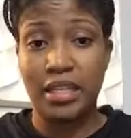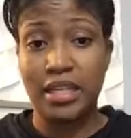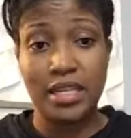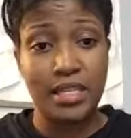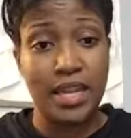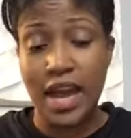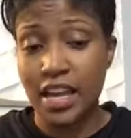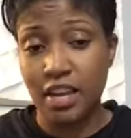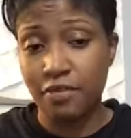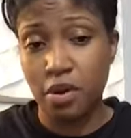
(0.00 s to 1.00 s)
It does
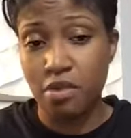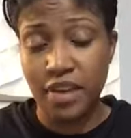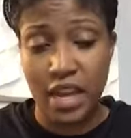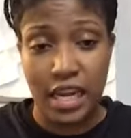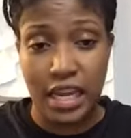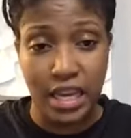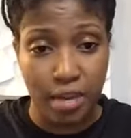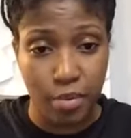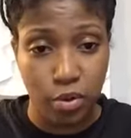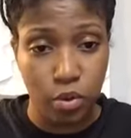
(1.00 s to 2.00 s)
not involve any
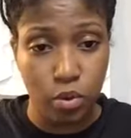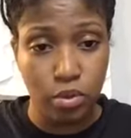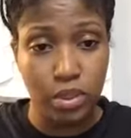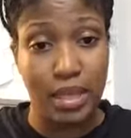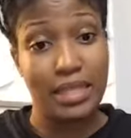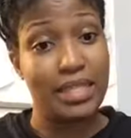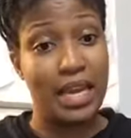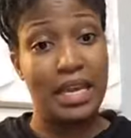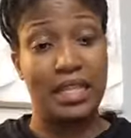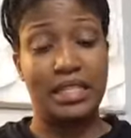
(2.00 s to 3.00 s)
chemicals. They
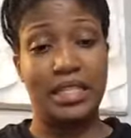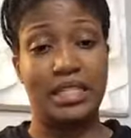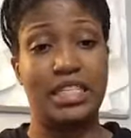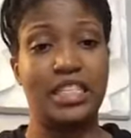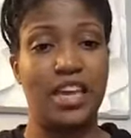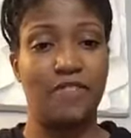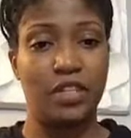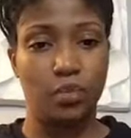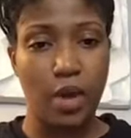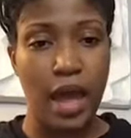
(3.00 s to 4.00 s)
say this is the
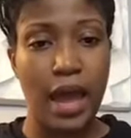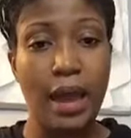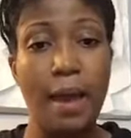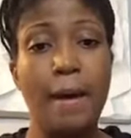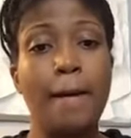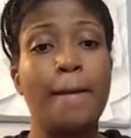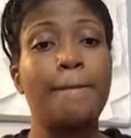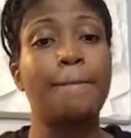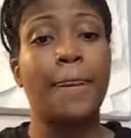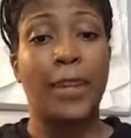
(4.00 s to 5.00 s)
safest way.
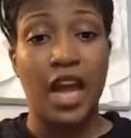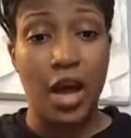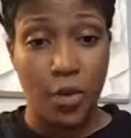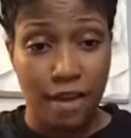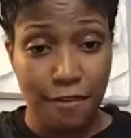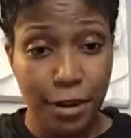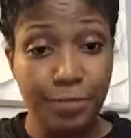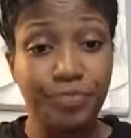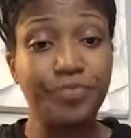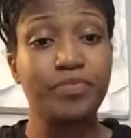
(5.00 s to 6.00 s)

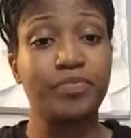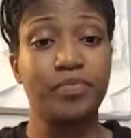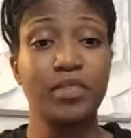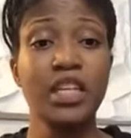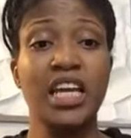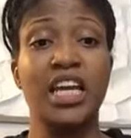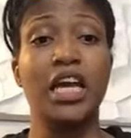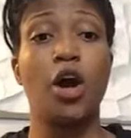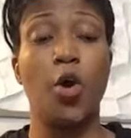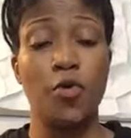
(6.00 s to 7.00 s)
However,
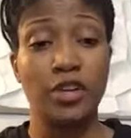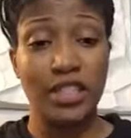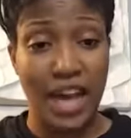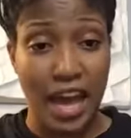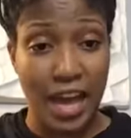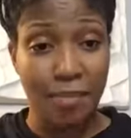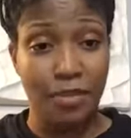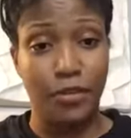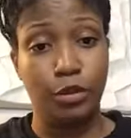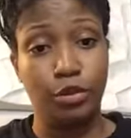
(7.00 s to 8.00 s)
over
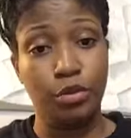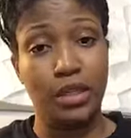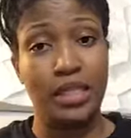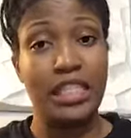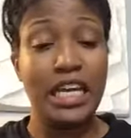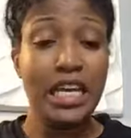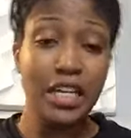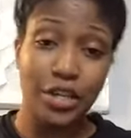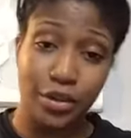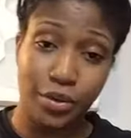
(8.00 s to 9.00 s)
time, if you do
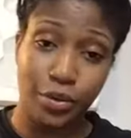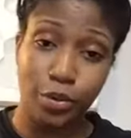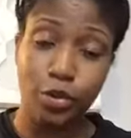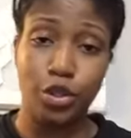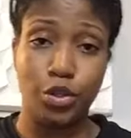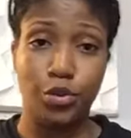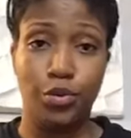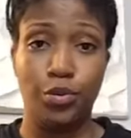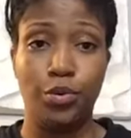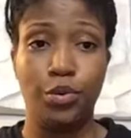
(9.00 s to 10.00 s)
continue
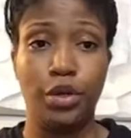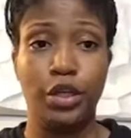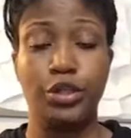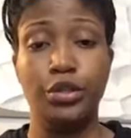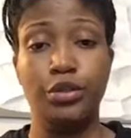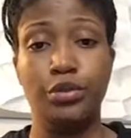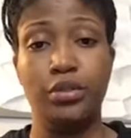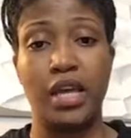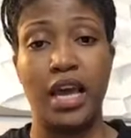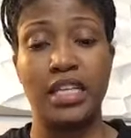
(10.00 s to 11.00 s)
to
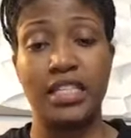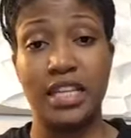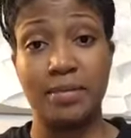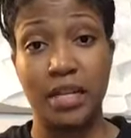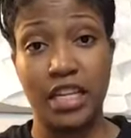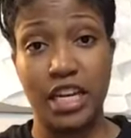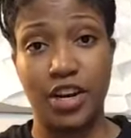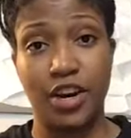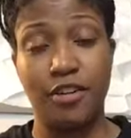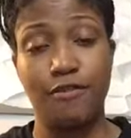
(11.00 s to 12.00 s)
use a steam
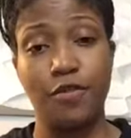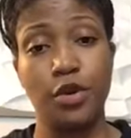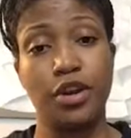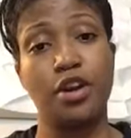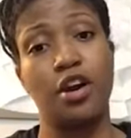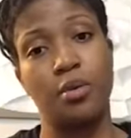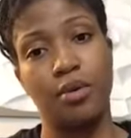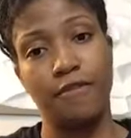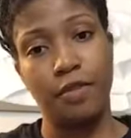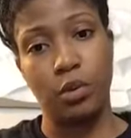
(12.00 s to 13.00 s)
cleaner for your
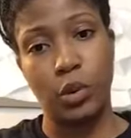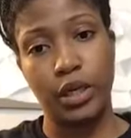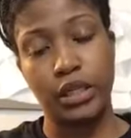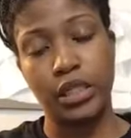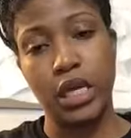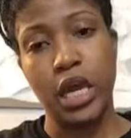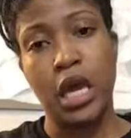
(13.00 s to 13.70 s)
hardwood floors,